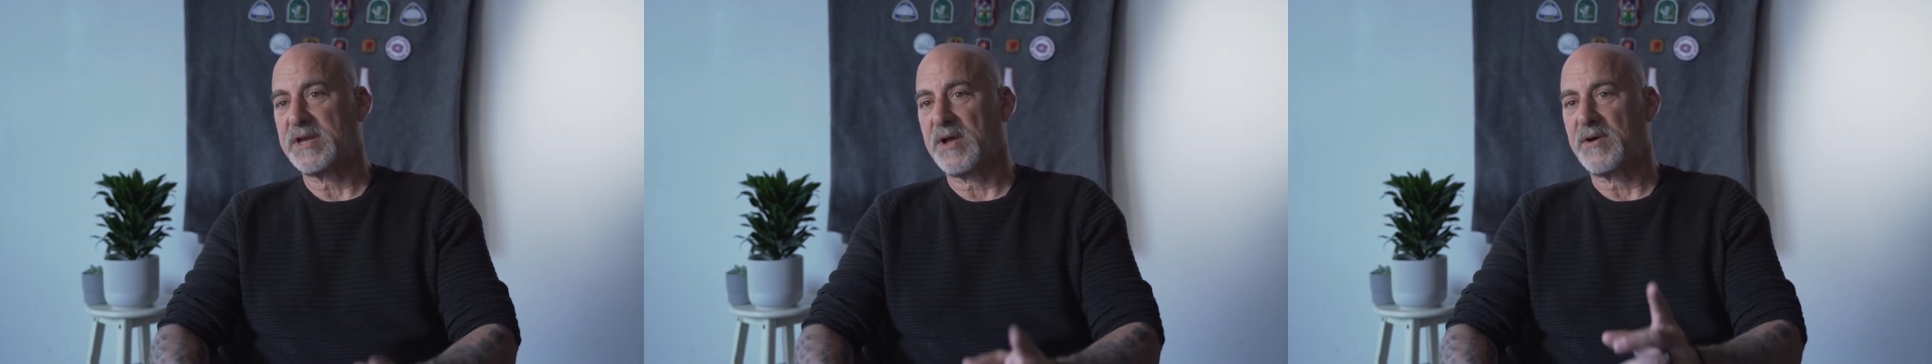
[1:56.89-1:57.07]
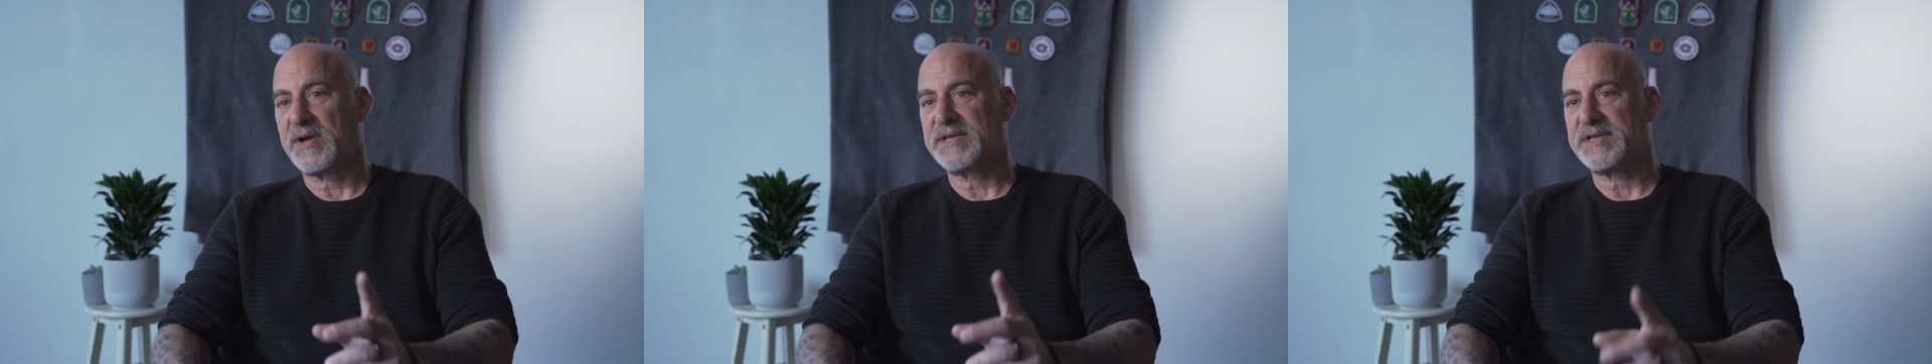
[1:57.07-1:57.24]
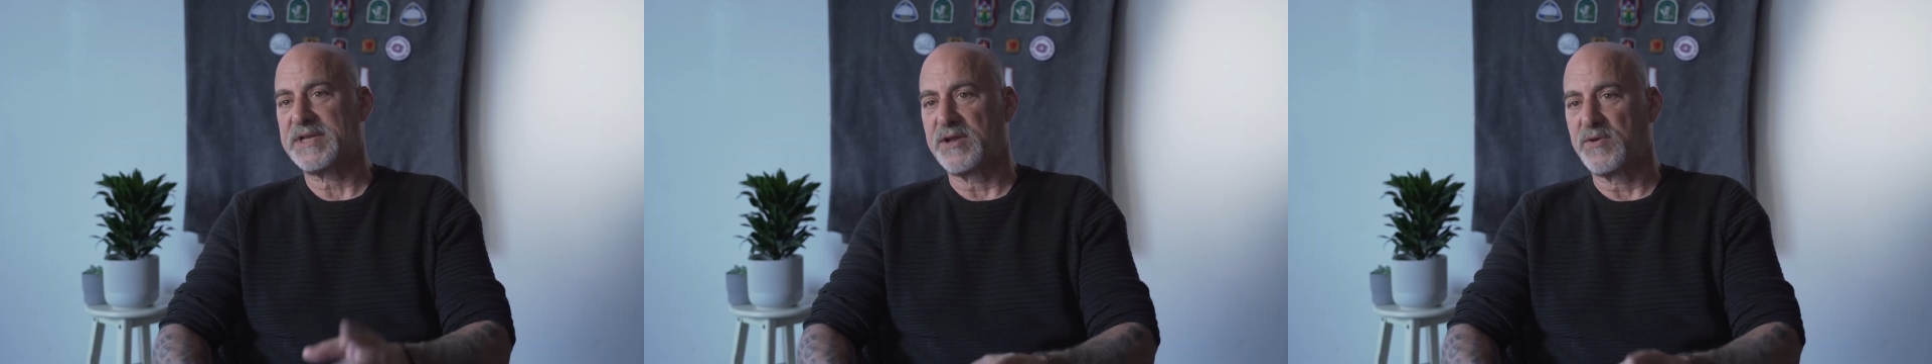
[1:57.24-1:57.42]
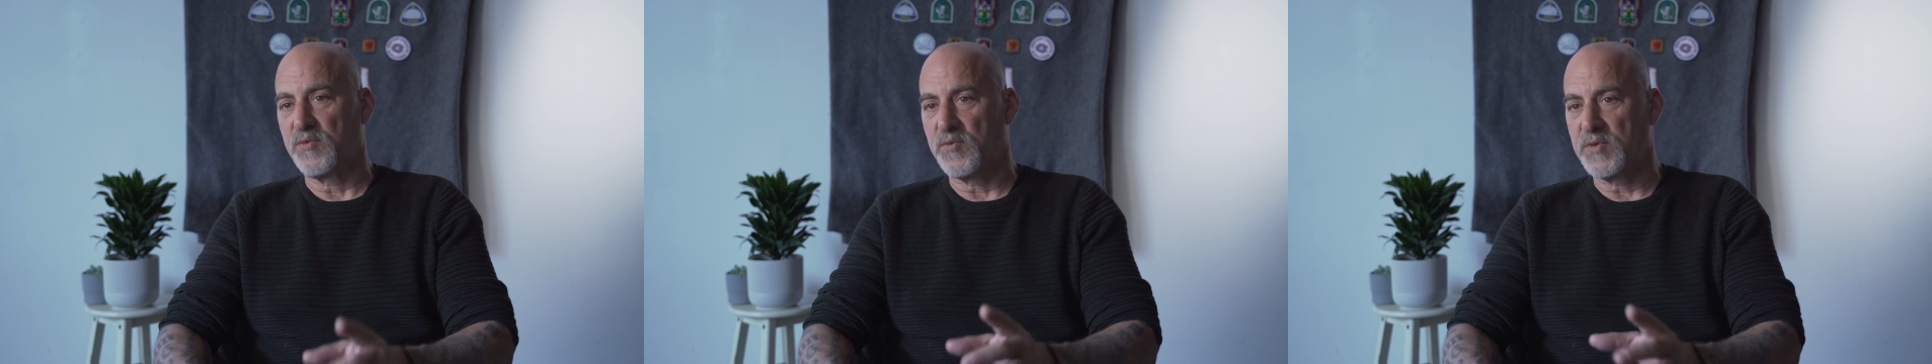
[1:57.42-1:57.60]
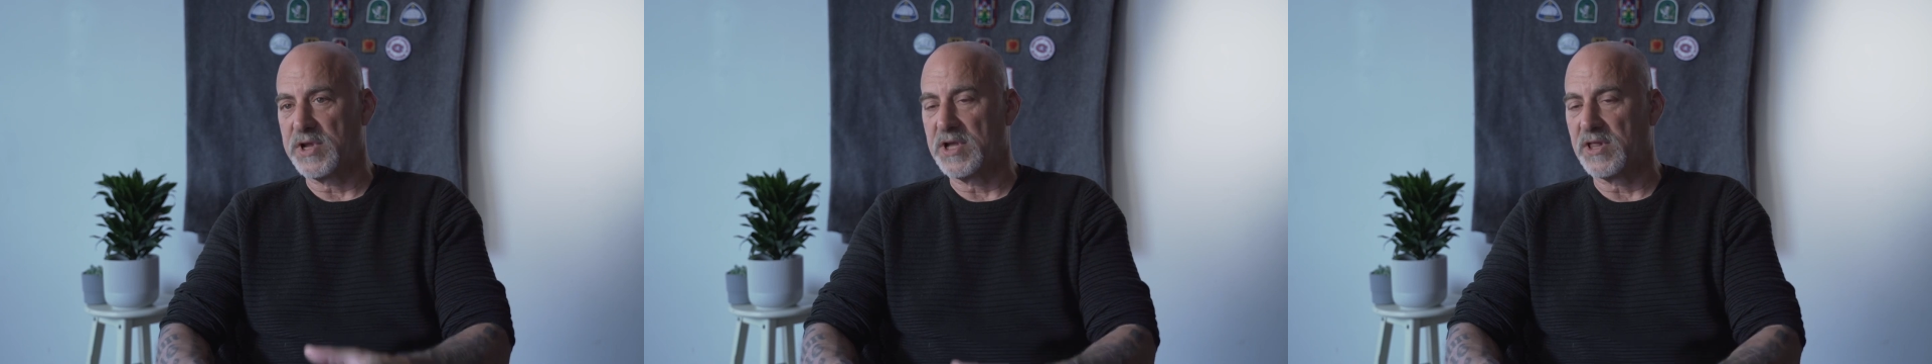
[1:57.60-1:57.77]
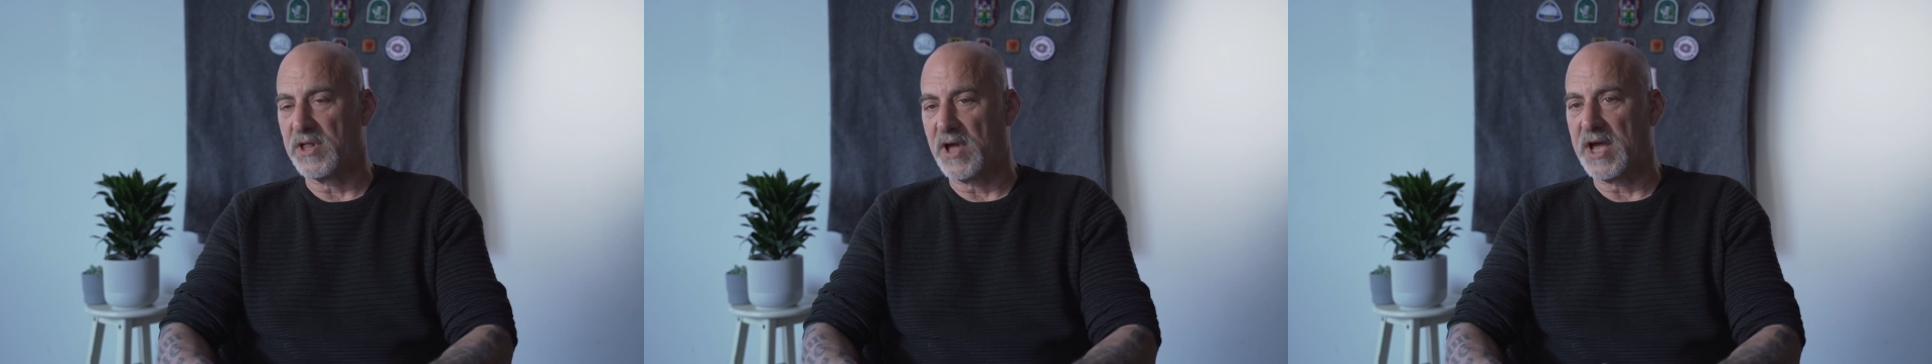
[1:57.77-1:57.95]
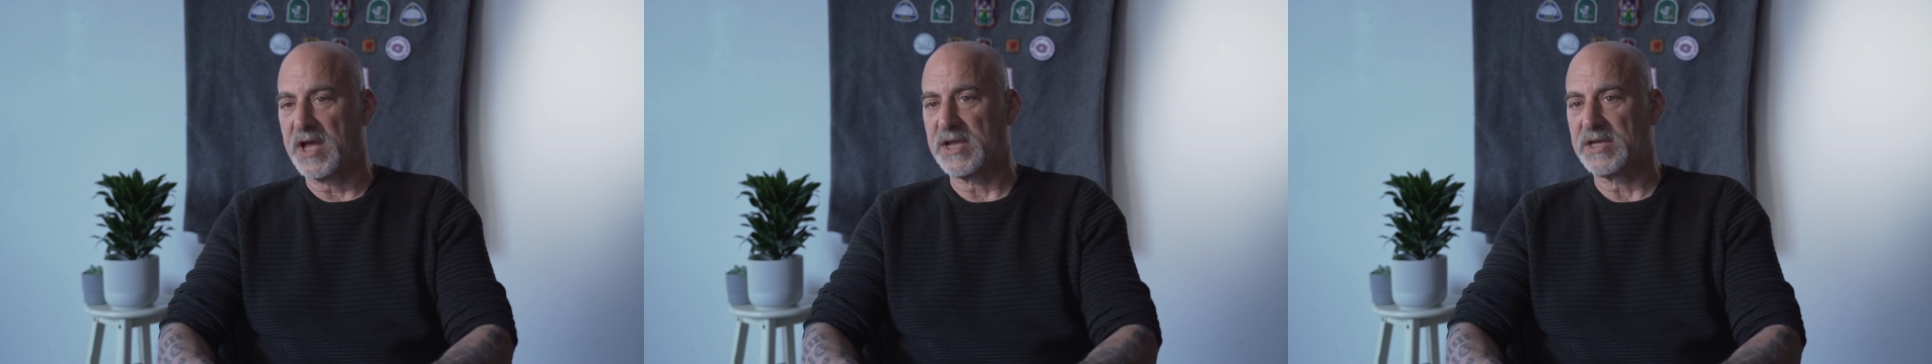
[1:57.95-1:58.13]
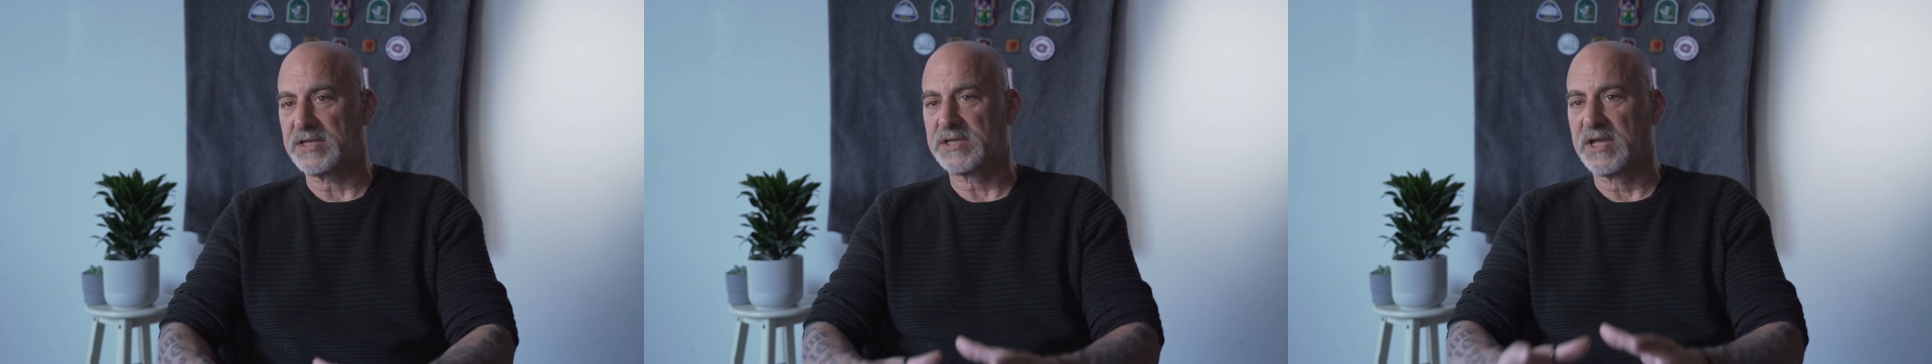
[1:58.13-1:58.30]
Now, I didn't
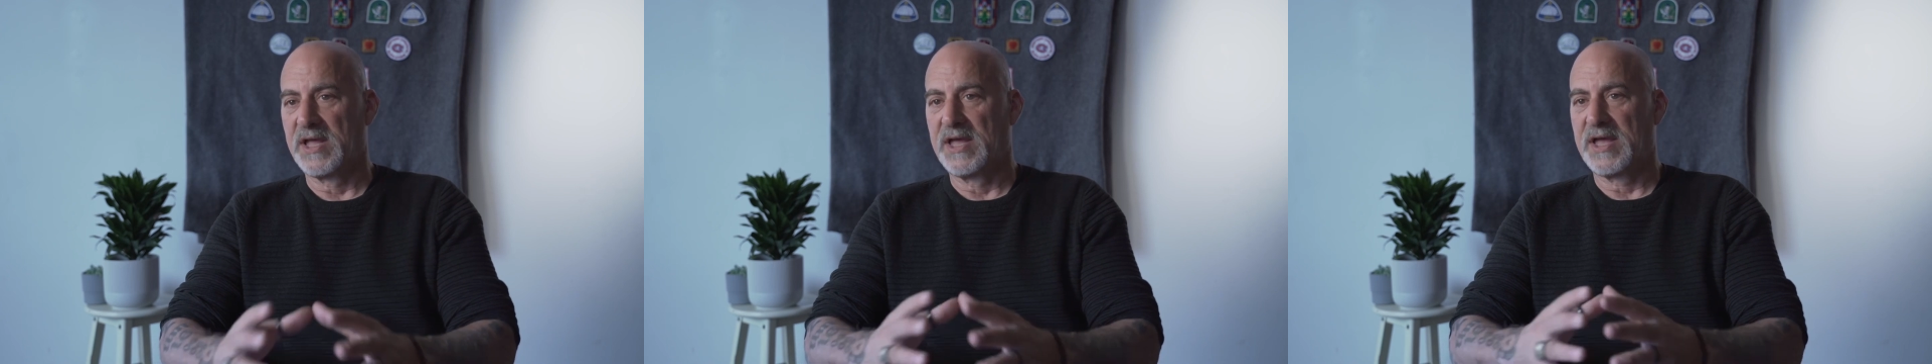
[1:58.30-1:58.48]
realize